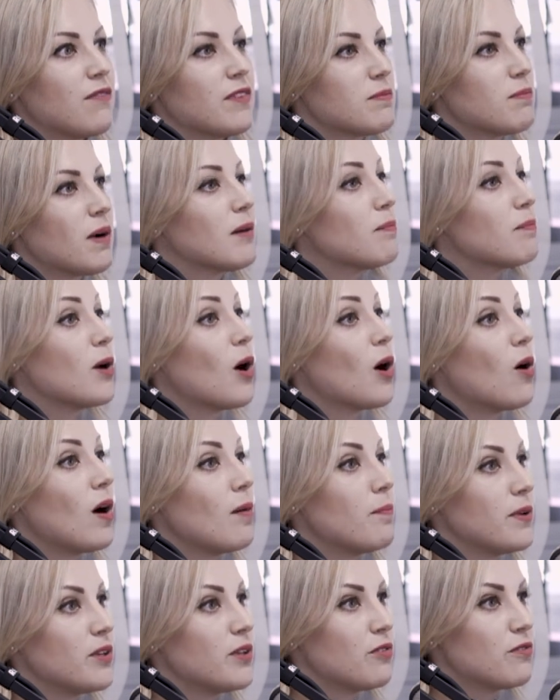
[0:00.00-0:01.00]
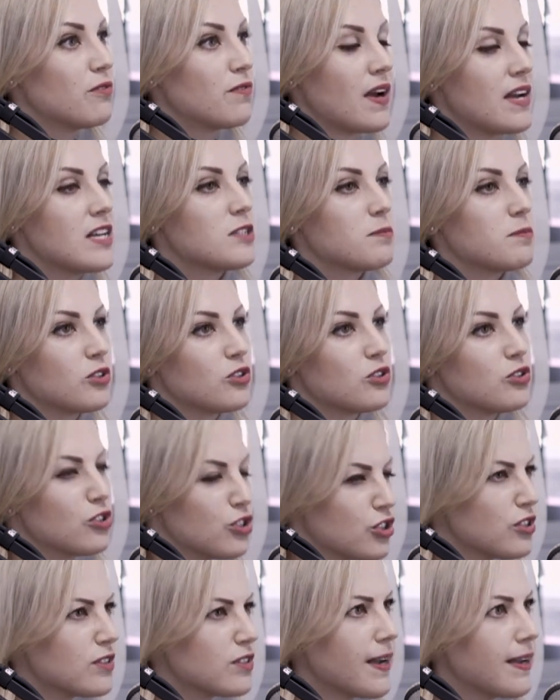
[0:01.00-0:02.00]
It might blow up in your face, but you
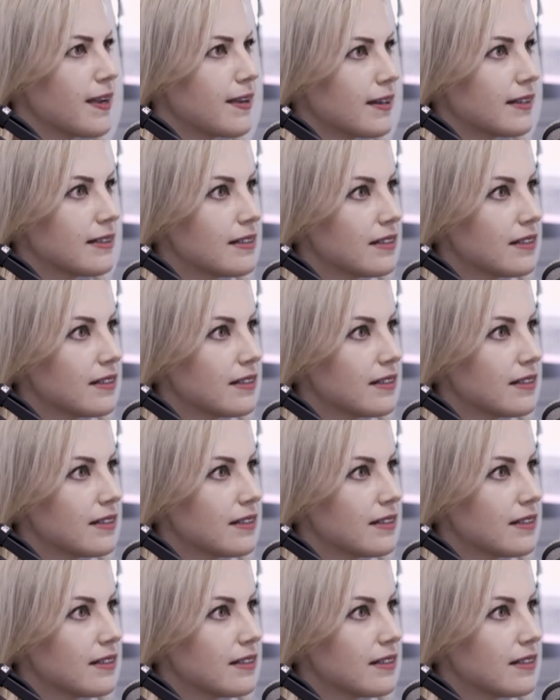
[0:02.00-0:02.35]
should take it.